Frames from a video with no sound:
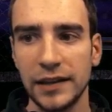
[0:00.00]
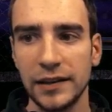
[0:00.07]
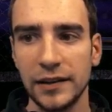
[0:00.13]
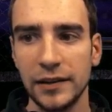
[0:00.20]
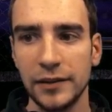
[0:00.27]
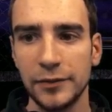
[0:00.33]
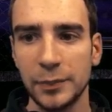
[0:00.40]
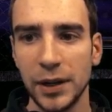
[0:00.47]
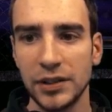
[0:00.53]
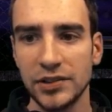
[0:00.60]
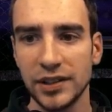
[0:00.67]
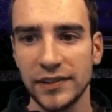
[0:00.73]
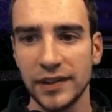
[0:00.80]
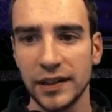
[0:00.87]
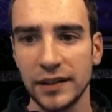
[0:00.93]
of
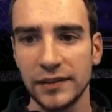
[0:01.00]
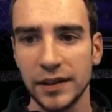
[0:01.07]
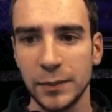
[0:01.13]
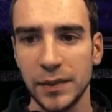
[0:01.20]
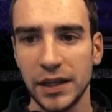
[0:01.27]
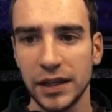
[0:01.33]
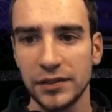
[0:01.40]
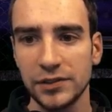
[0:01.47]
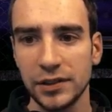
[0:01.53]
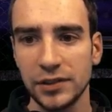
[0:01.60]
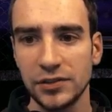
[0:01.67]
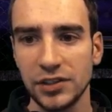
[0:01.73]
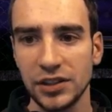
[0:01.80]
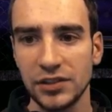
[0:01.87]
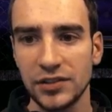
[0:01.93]
project settings. Let me actually
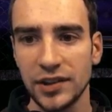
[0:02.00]
change